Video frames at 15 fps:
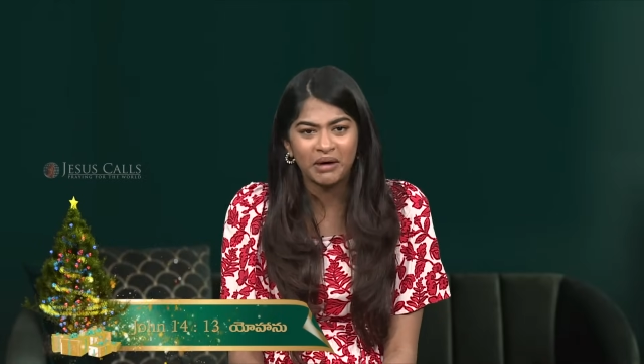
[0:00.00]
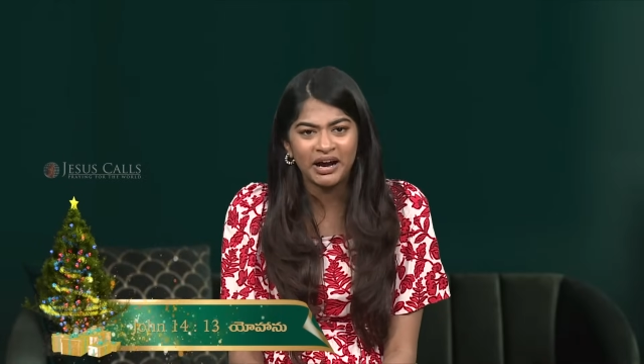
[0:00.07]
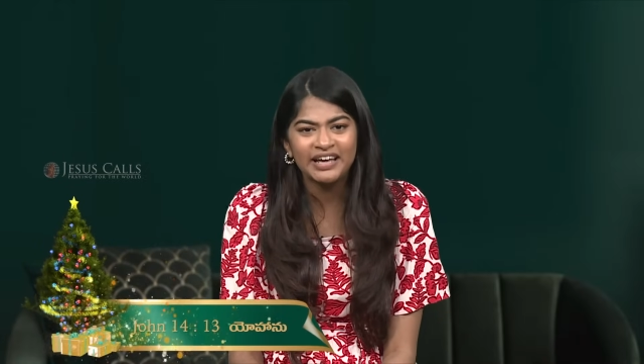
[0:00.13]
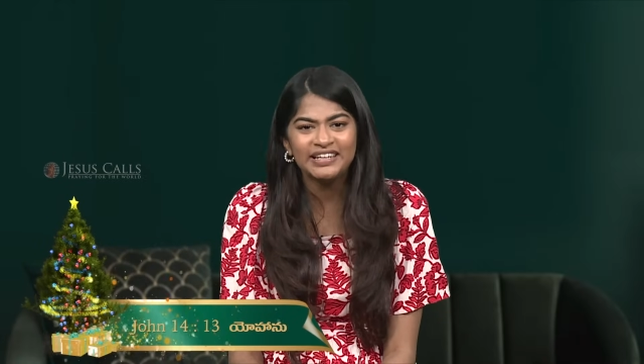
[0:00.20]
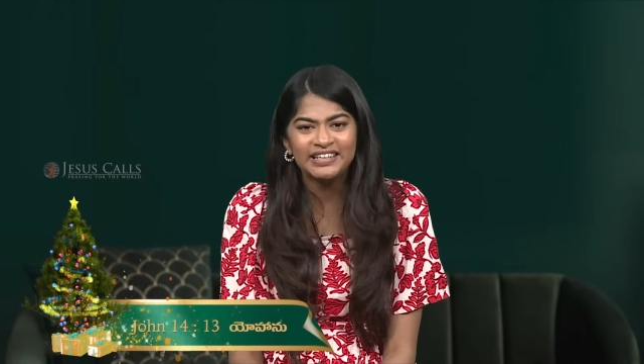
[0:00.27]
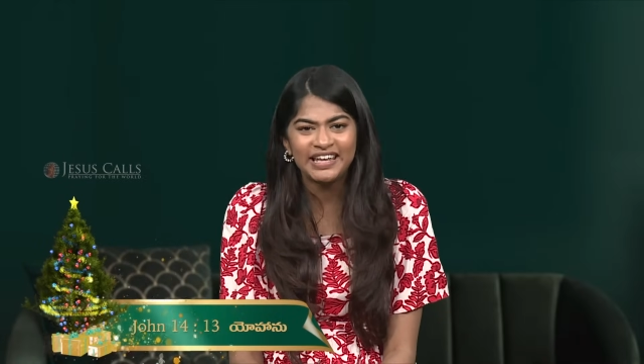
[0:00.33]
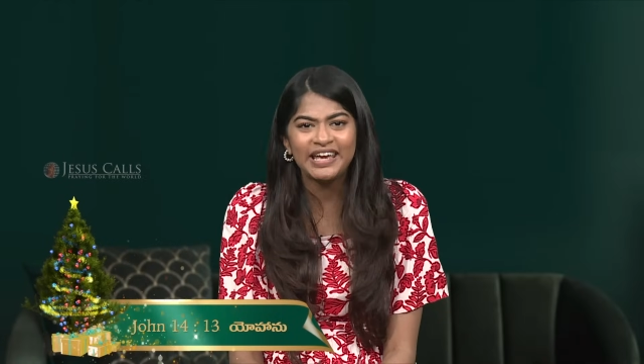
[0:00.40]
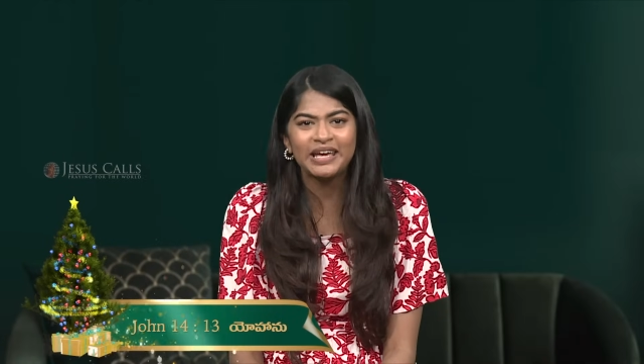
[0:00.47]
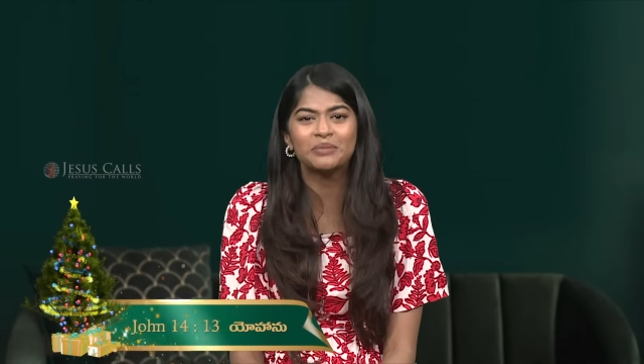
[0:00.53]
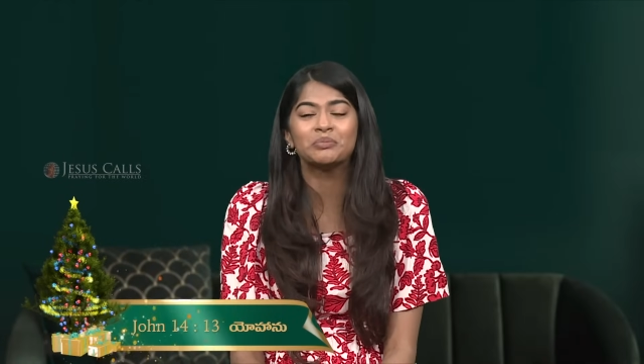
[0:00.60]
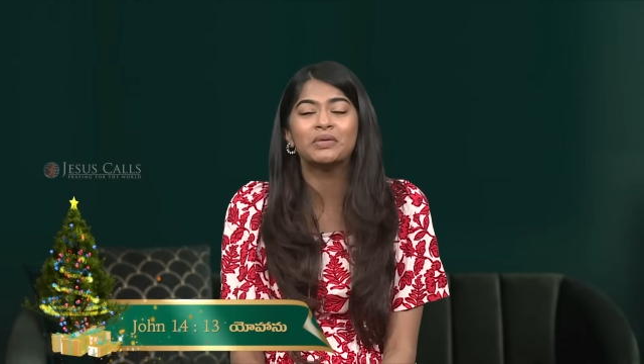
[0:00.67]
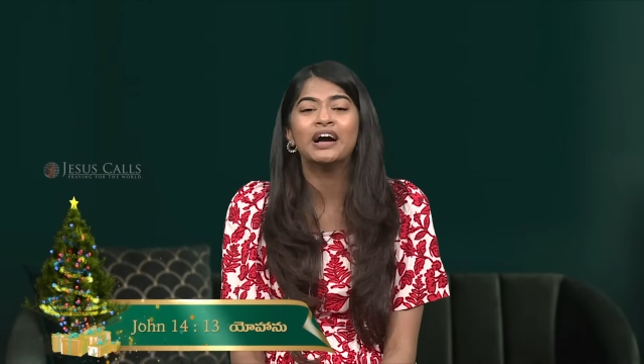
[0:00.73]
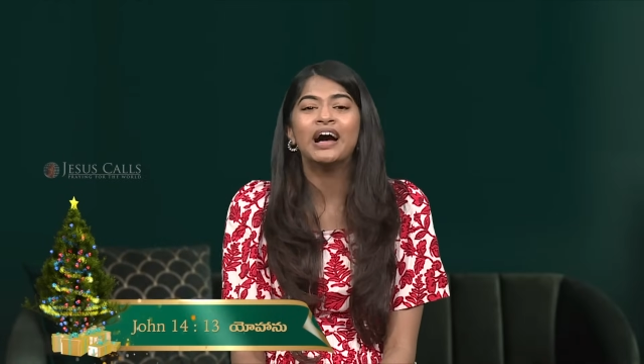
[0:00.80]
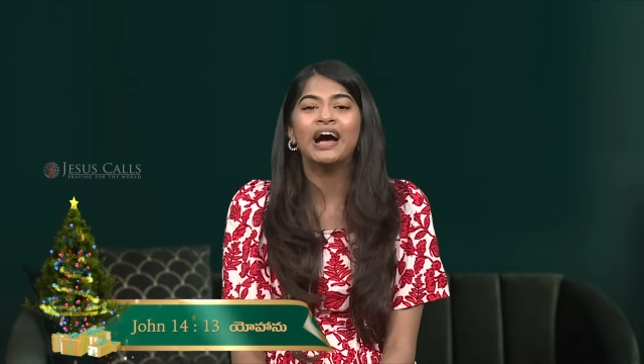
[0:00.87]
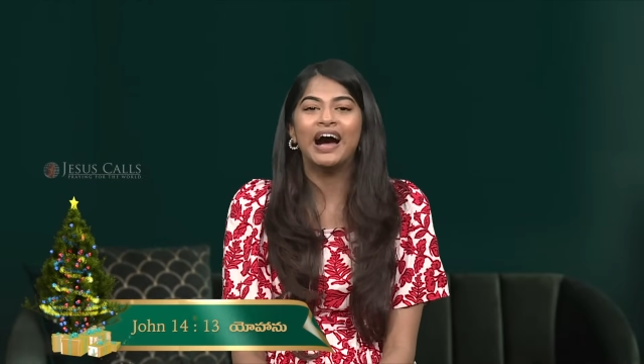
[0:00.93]
my name,
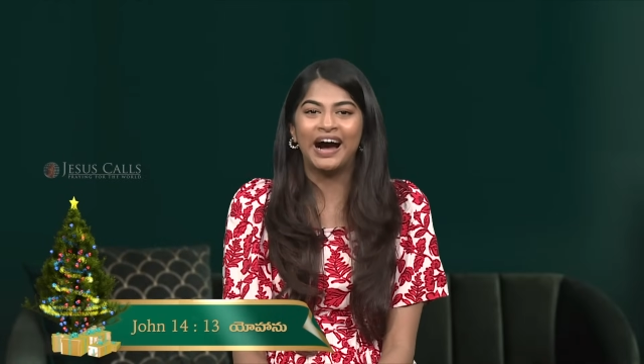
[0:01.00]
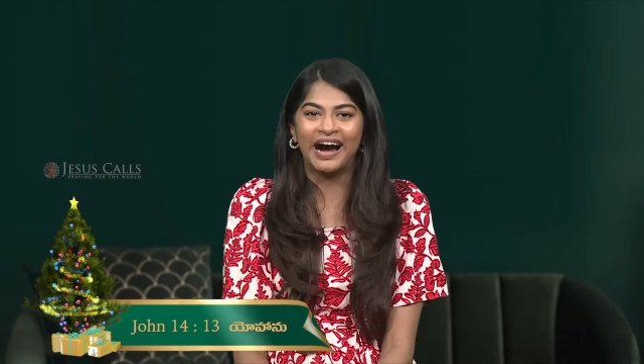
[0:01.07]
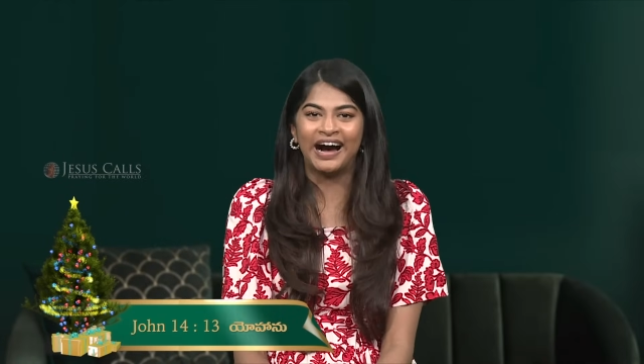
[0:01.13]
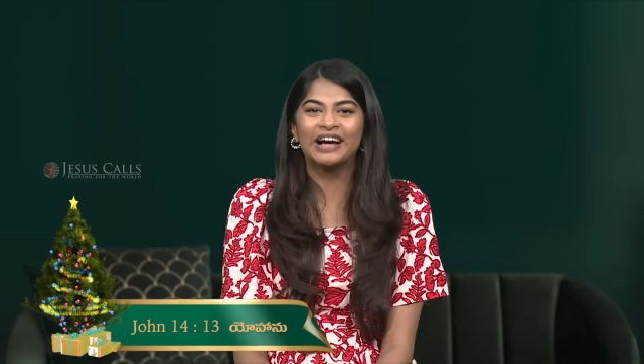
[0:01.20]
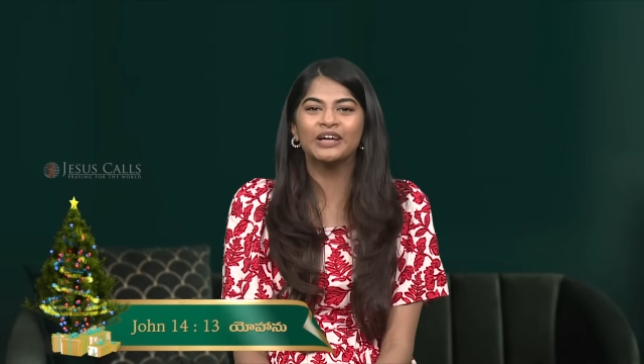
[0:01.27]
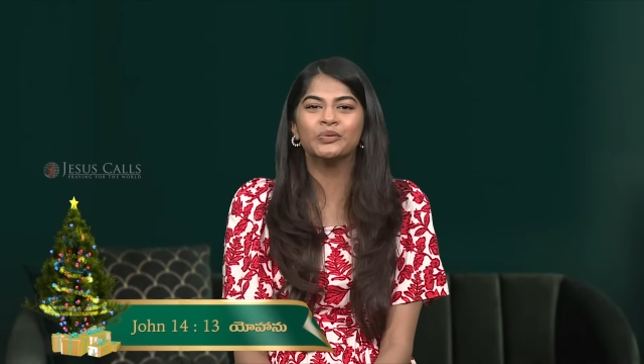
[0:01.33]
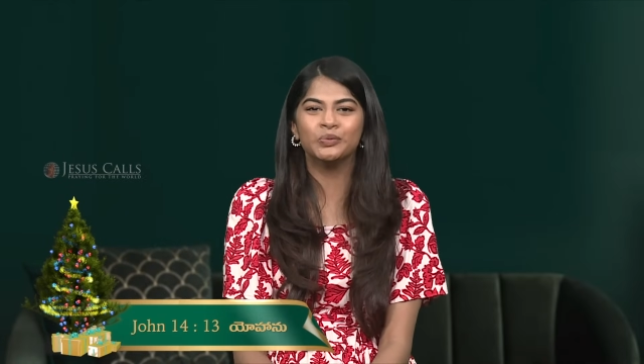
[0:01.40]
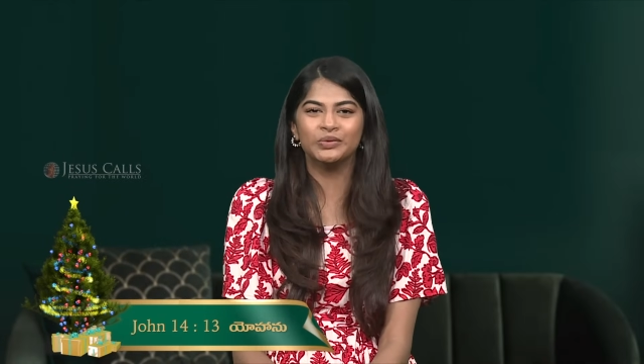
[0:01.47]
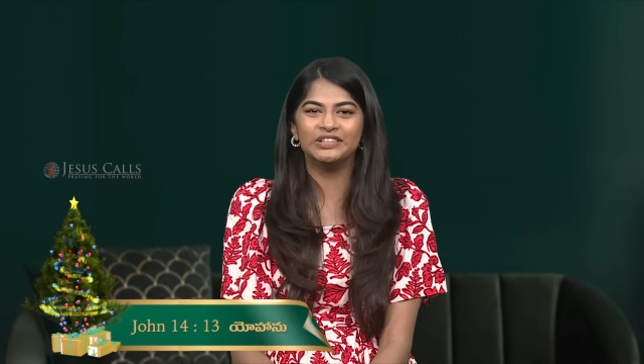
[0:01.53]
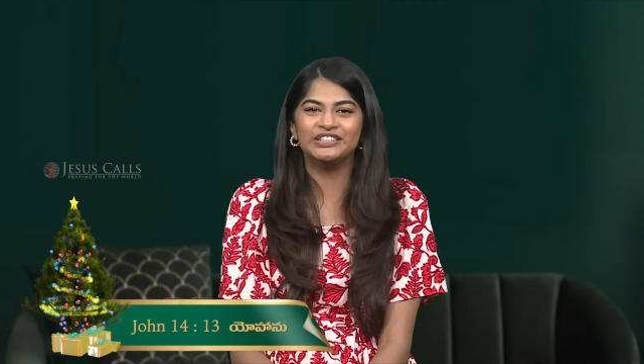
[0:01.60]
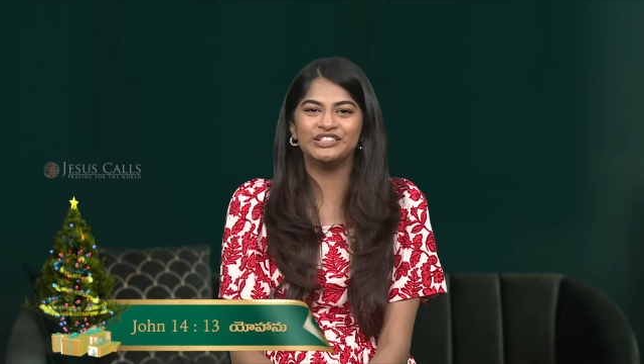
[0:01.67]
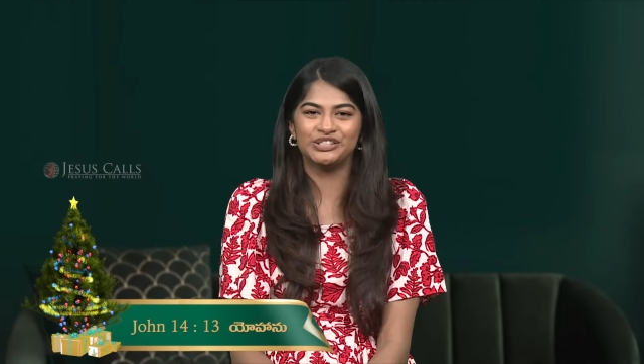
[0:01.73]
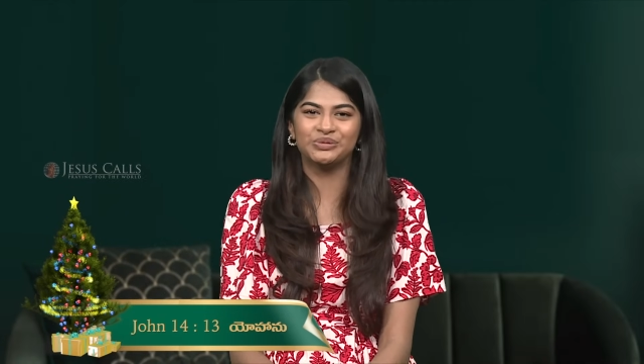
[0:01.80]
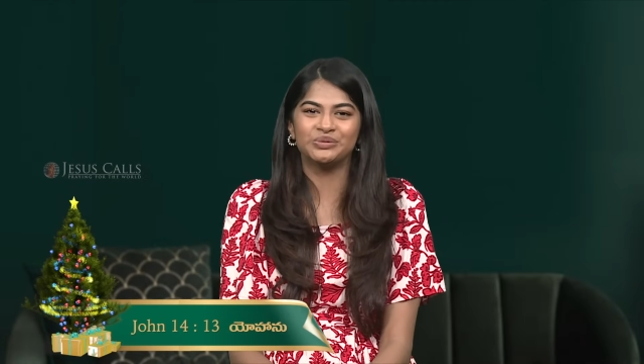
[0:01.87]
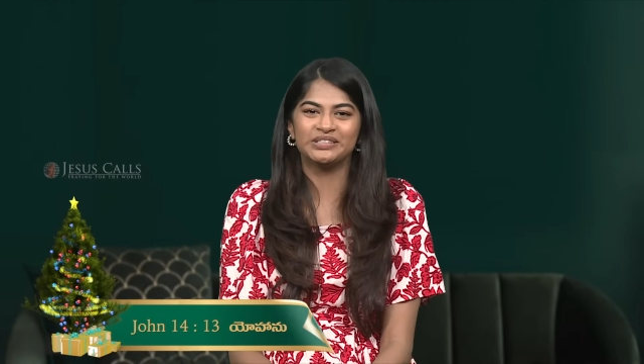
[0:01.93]
I
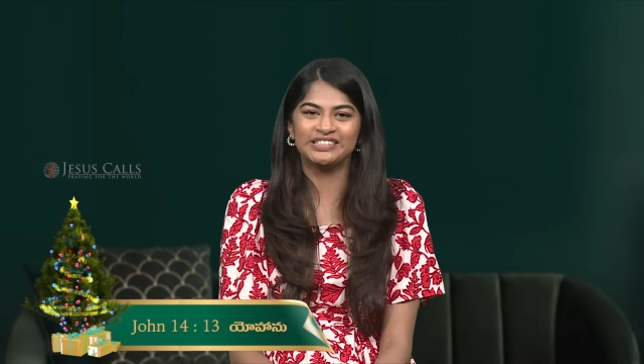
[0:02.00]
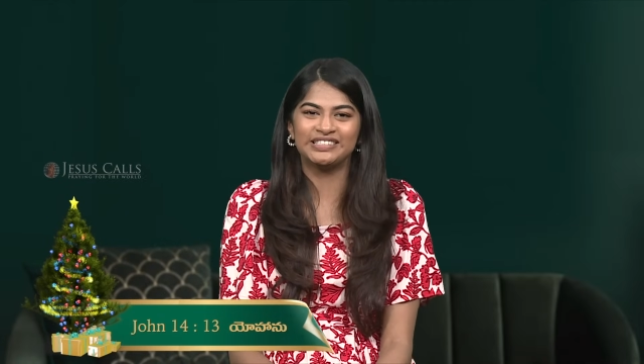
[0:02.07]
will do it.